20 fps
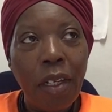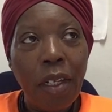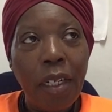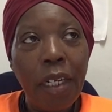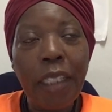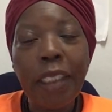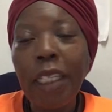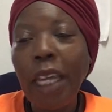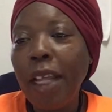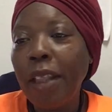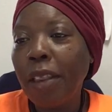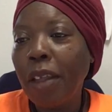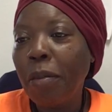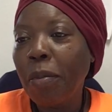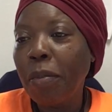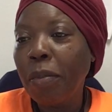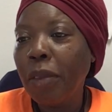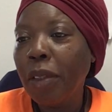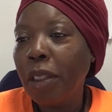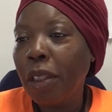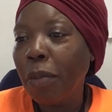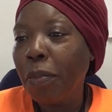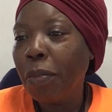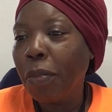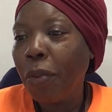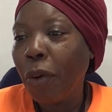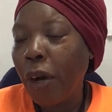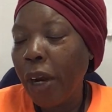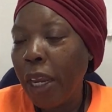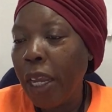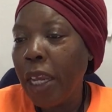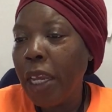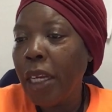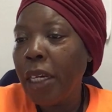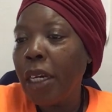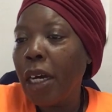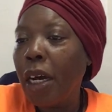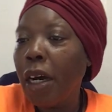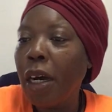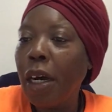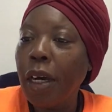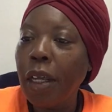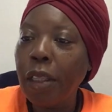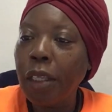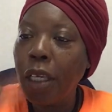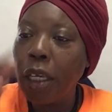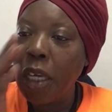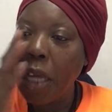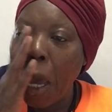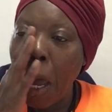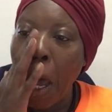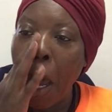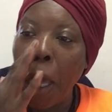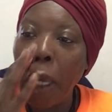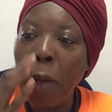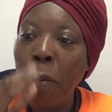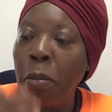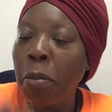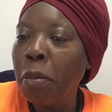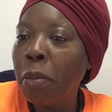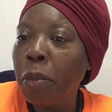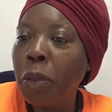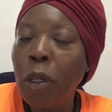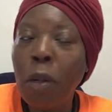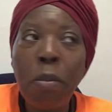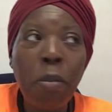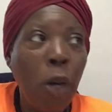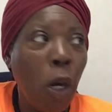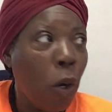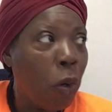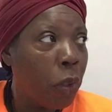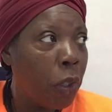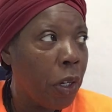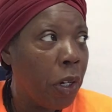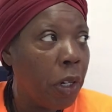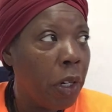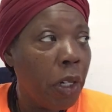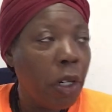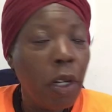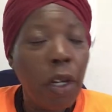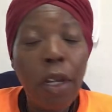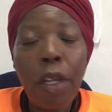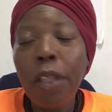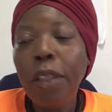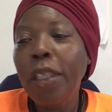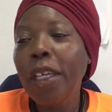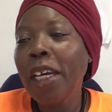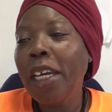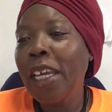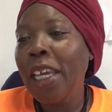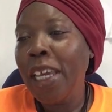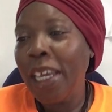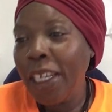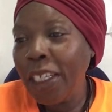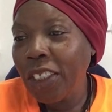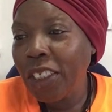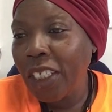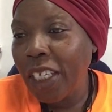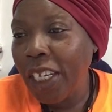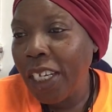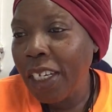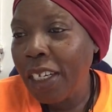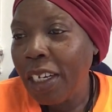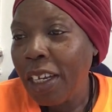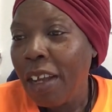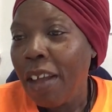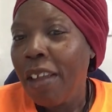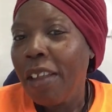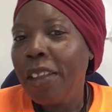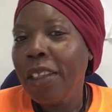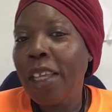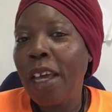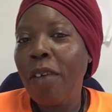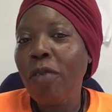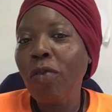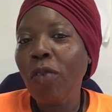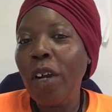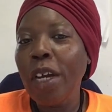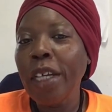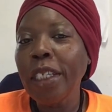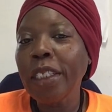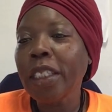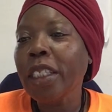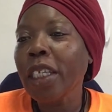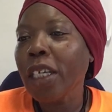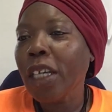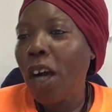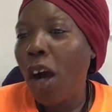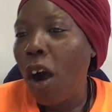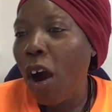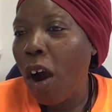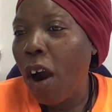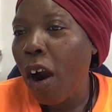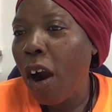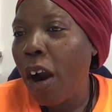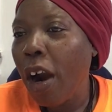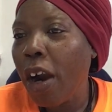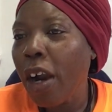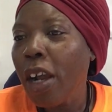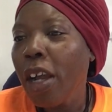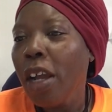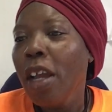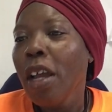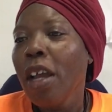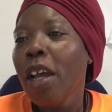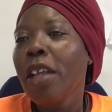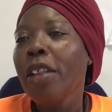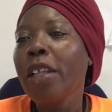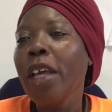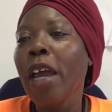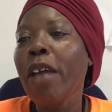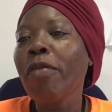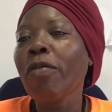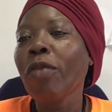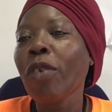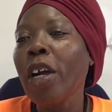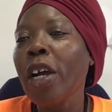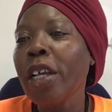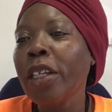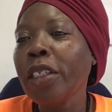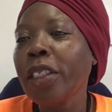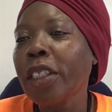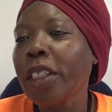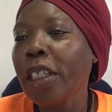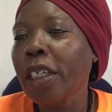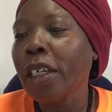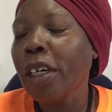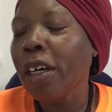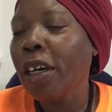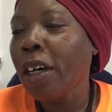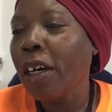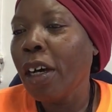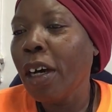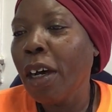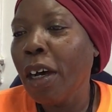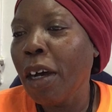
let's say the brain or the motor, the engine that runs the car, that runs the